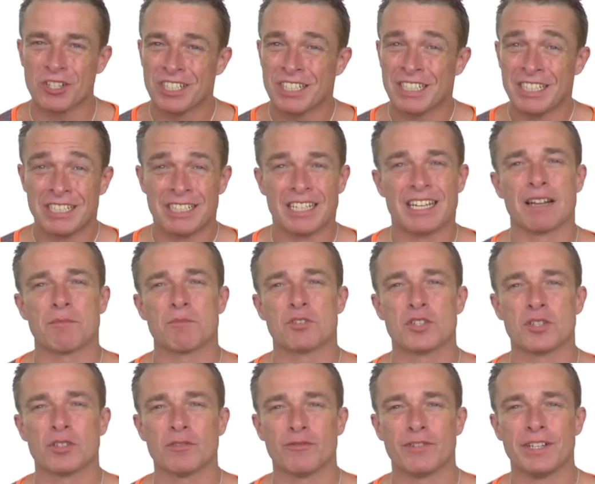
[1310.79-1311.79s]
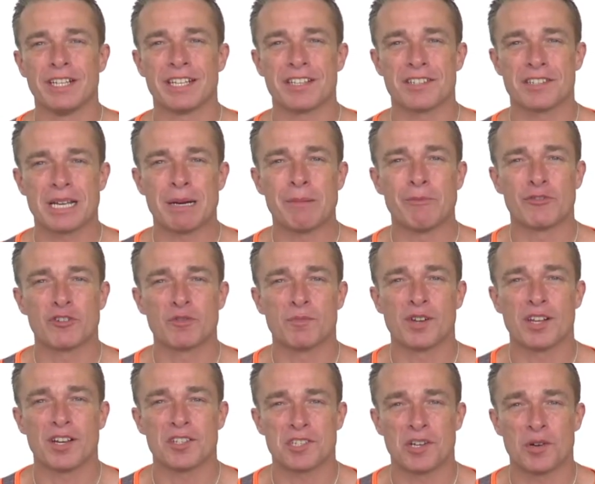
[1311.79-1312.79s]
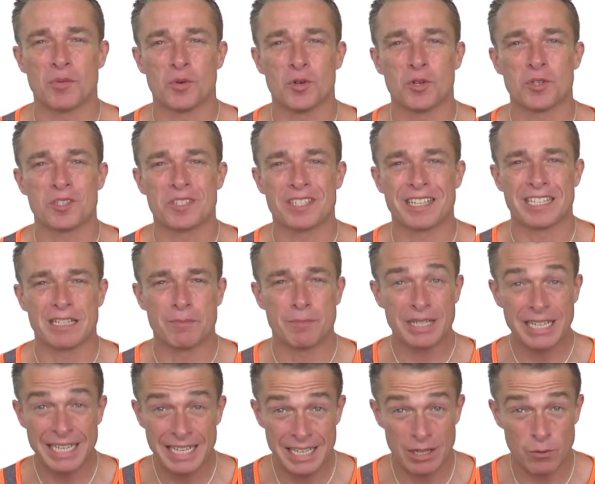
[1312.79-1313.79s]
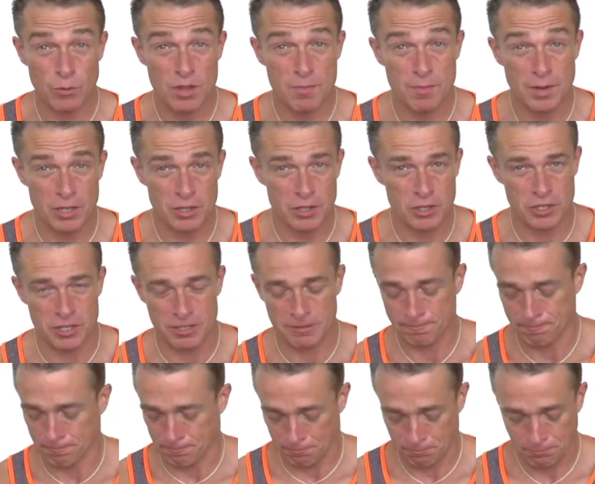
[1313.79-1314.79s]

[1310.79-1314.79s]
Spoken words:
and I'm still feeling as comfortable as I was at the beginning with my cushion.